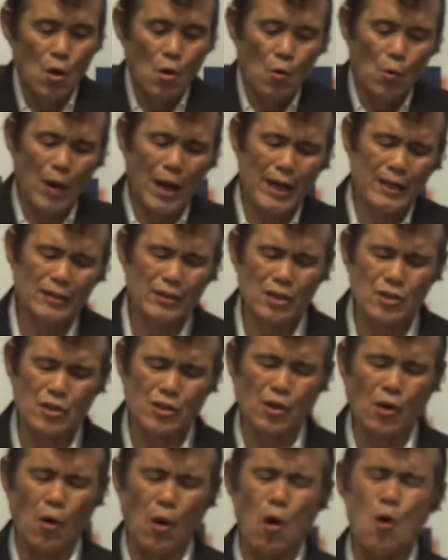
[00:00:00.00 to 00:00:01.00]
when the
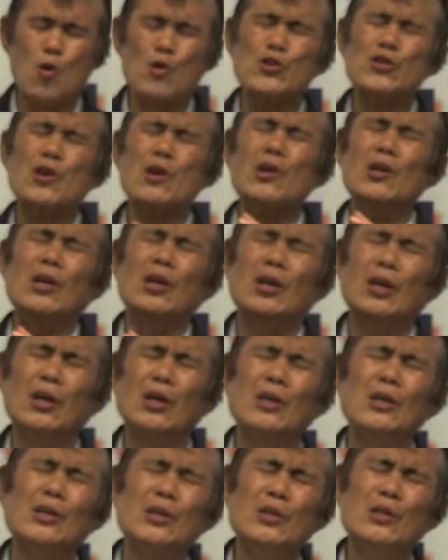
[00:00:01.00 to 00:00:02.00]
crowd
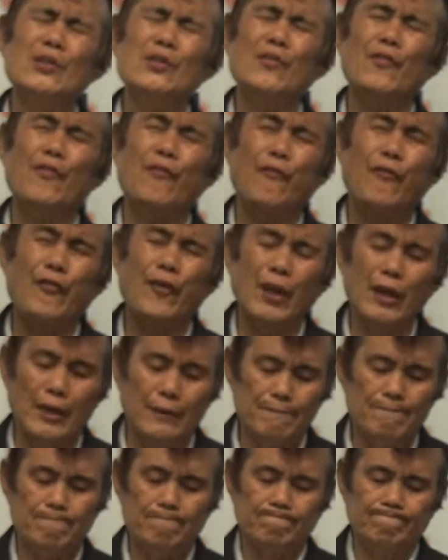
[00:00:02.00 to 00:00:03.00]
heard
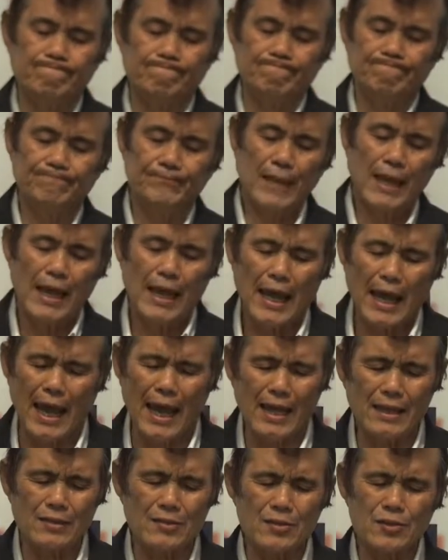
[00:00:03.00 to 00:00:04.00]
Philip
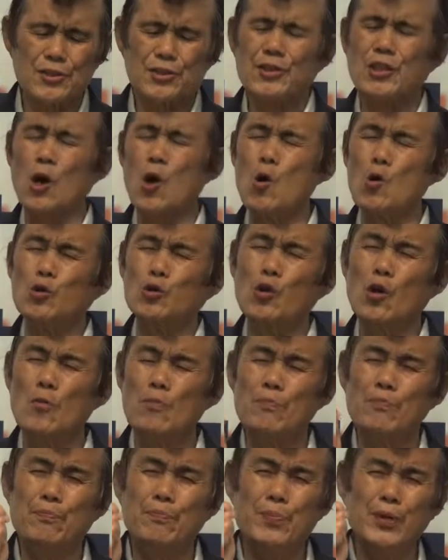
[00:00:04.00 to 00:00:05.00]
and saw the
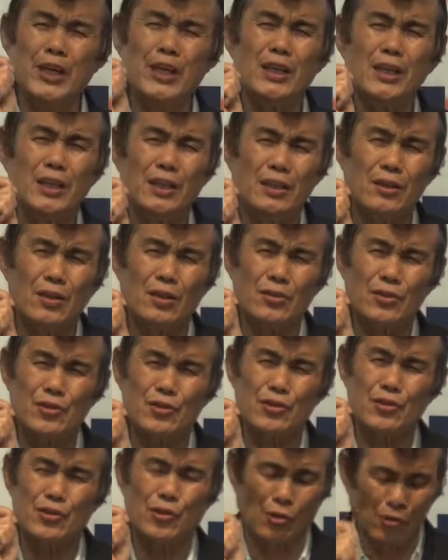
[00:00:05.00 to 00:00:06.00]

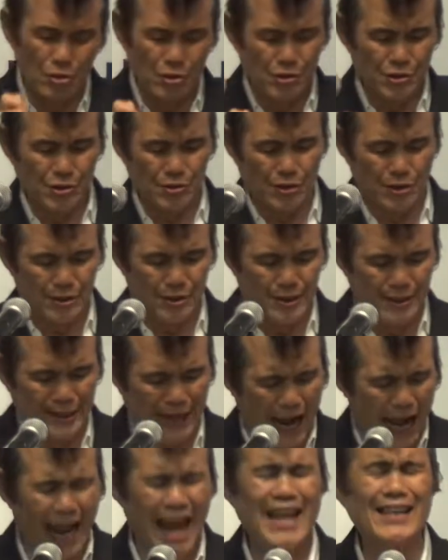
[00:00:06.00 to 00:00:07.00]
miraculous
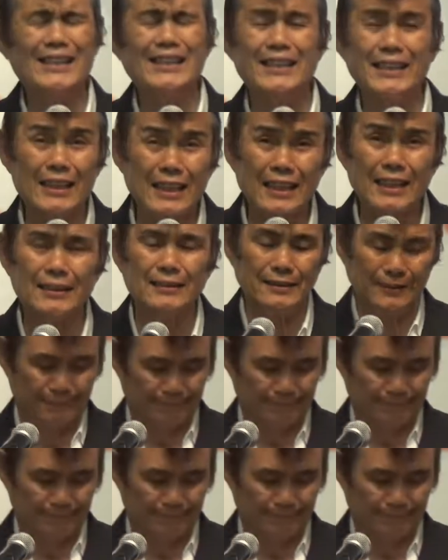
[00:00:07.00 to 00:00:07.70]
sign he did,